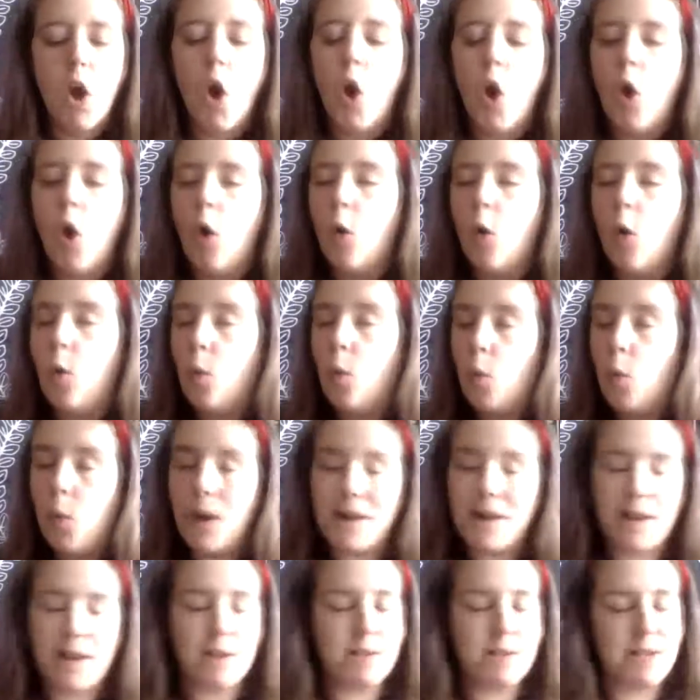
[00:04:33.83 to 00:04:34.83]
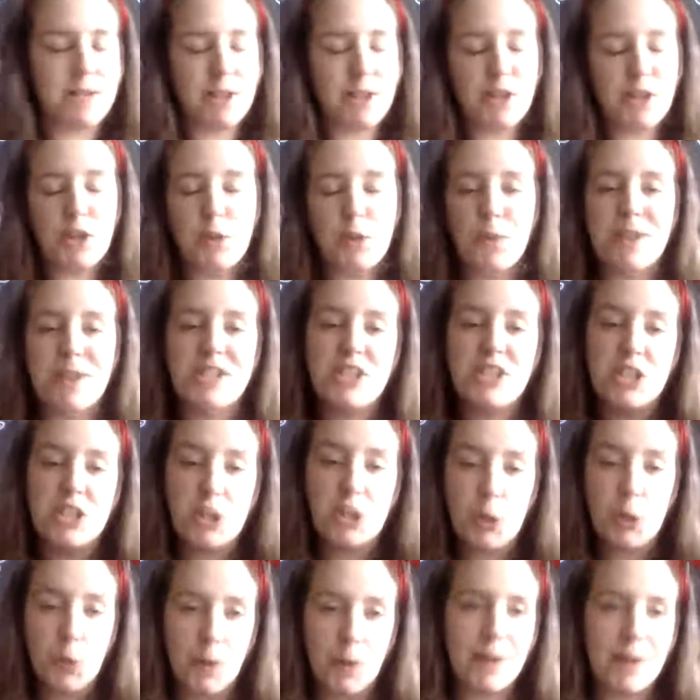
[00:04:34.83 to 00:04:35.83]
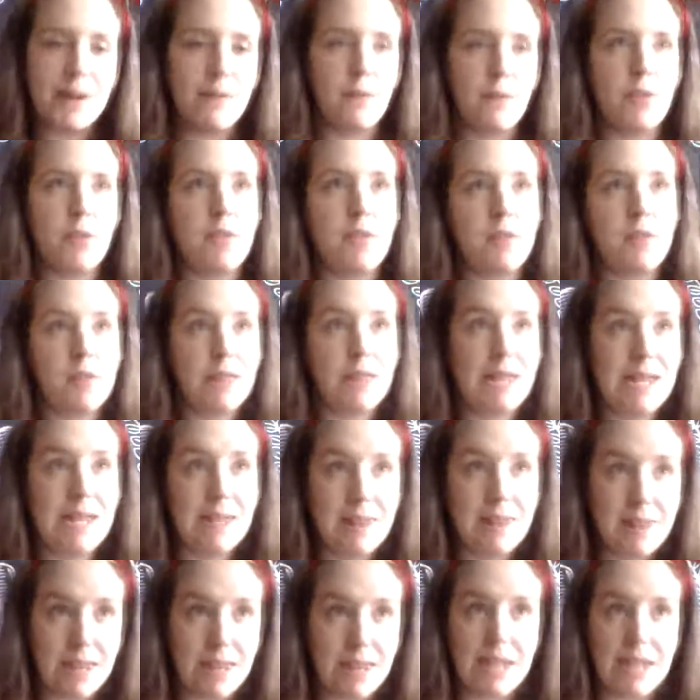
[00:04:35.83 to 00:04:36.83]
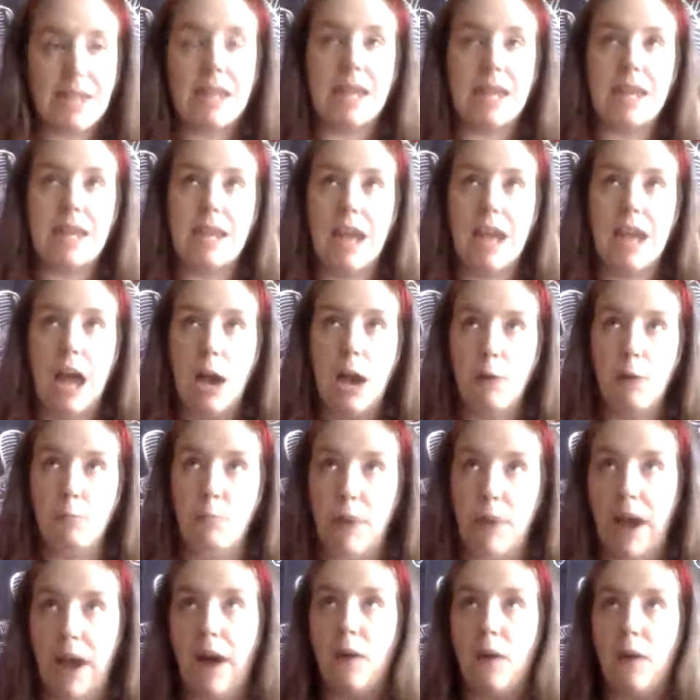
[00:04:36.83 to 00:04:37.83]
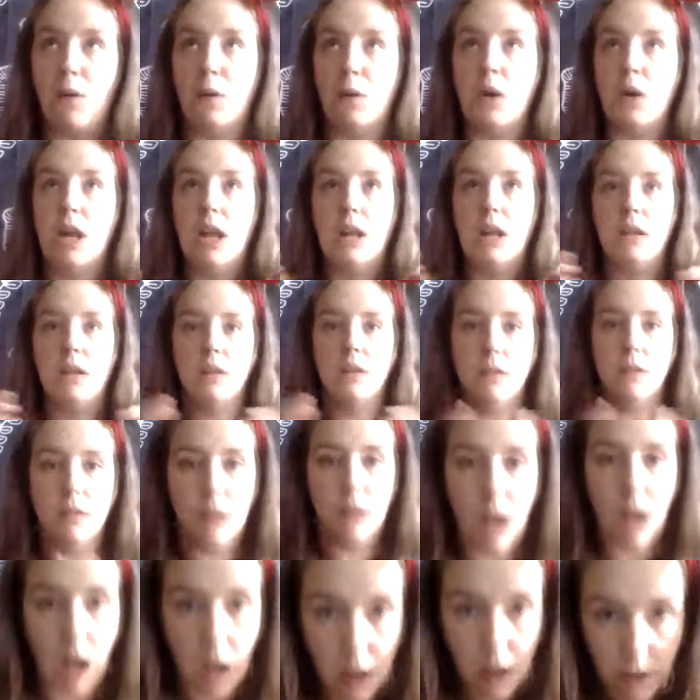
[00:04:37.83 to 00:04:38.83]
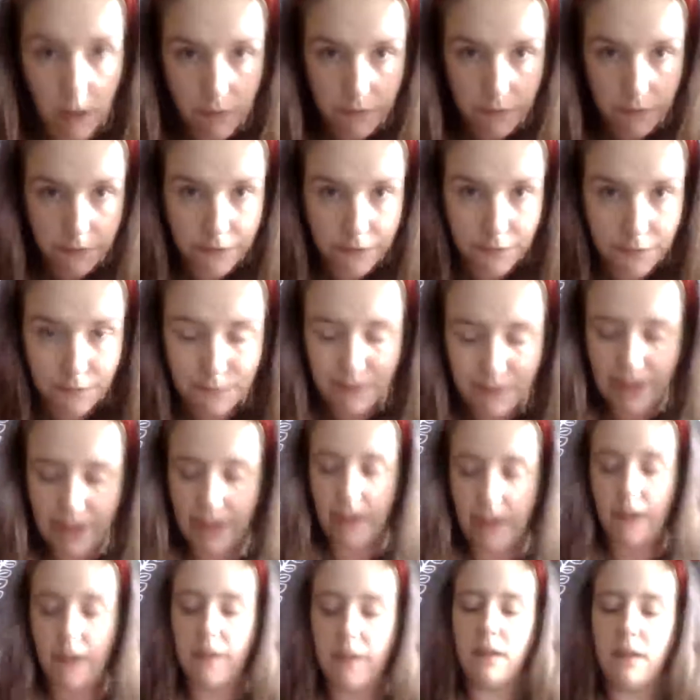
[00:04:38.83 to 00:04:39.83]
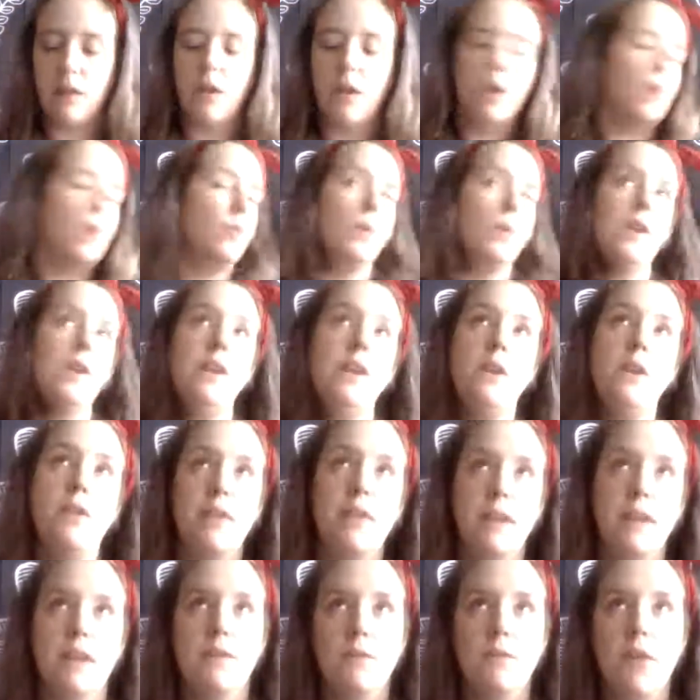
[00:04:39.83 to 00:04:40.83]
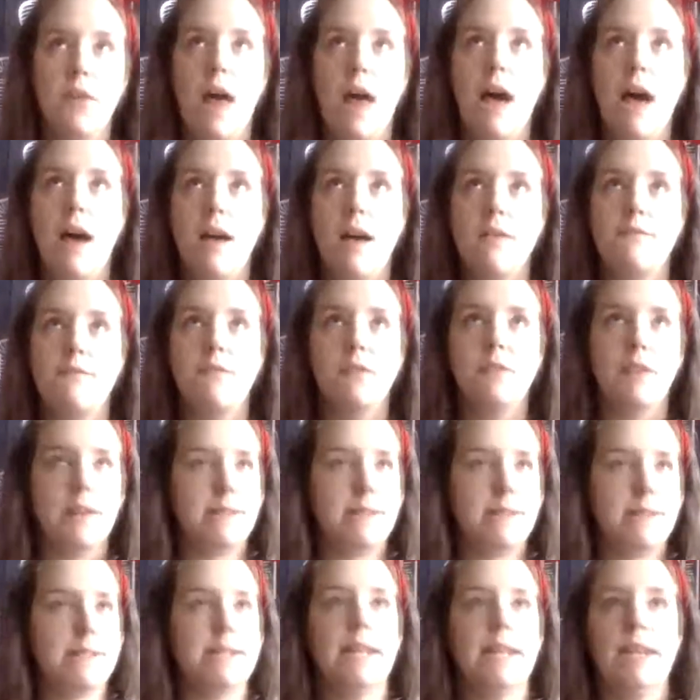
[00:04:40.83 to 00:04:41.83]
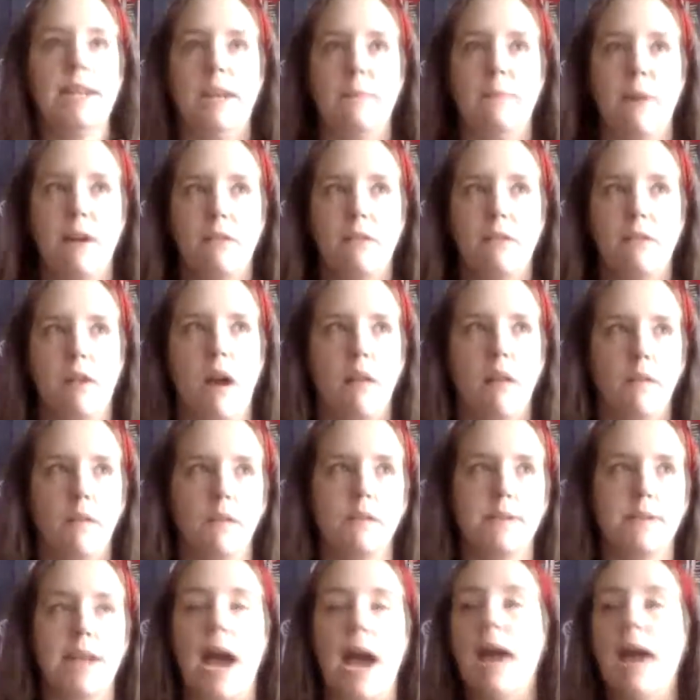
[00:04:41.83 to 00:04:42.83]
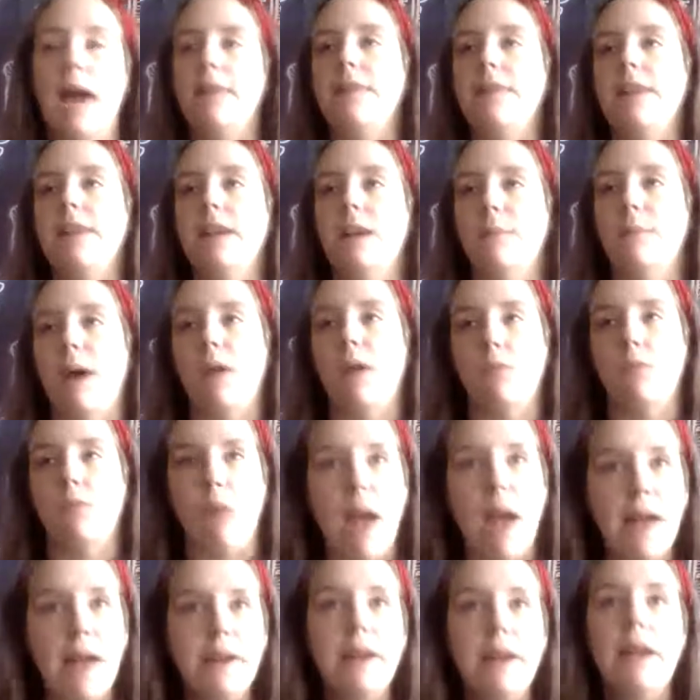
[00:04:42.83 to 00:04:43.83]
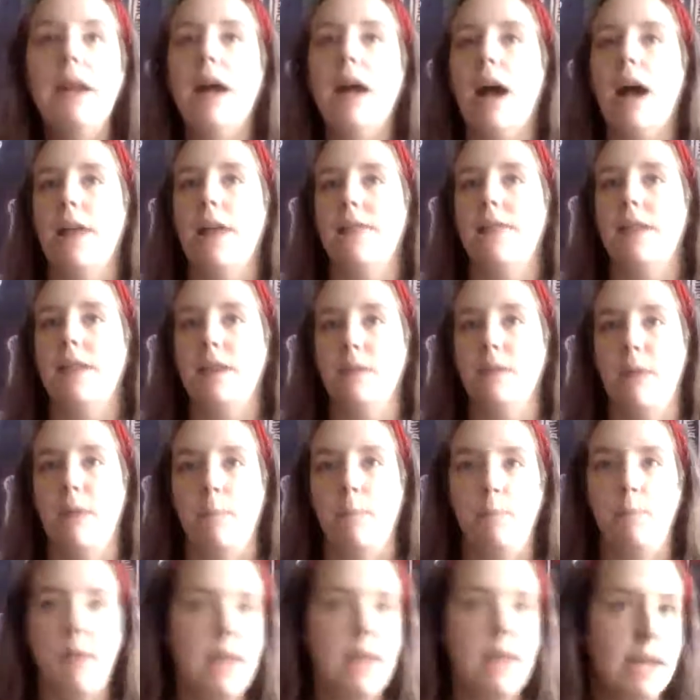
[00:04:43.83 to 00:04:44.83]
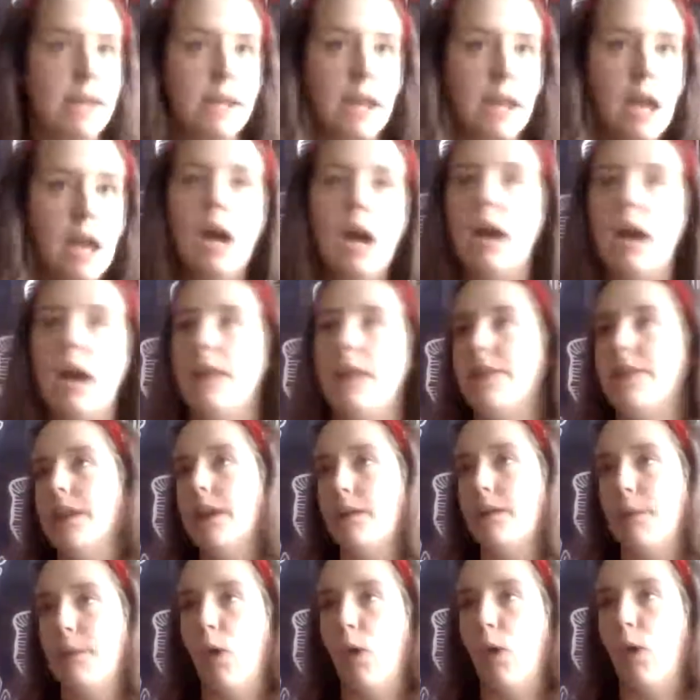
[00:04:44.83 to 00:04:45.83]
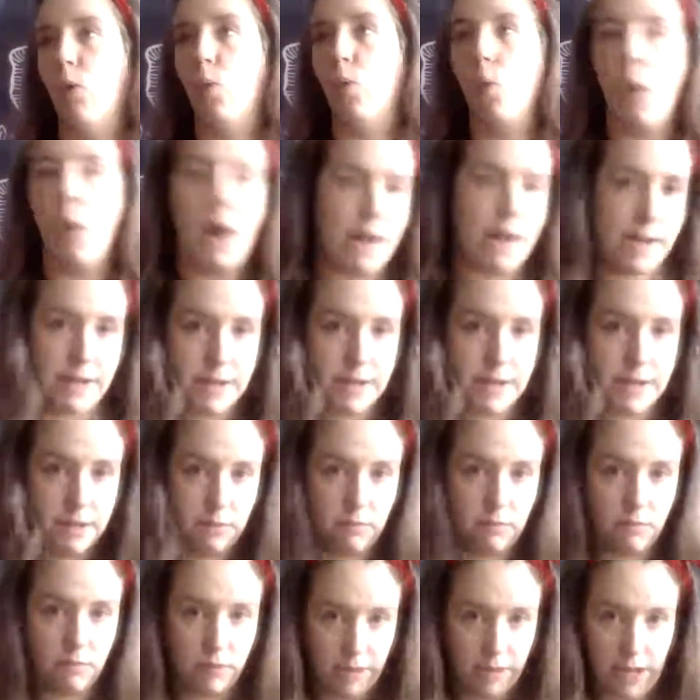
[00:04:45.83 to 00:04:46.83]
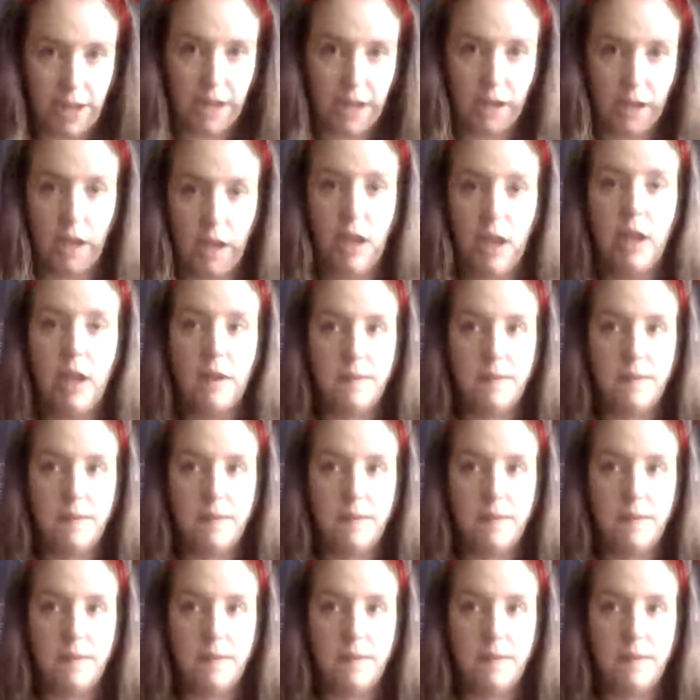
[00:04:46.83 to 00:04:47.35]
What else are you intuitively thinking about love? Okay? When you think of love, let's think about colors. I think about red, I think about pink, I think about white. Okay?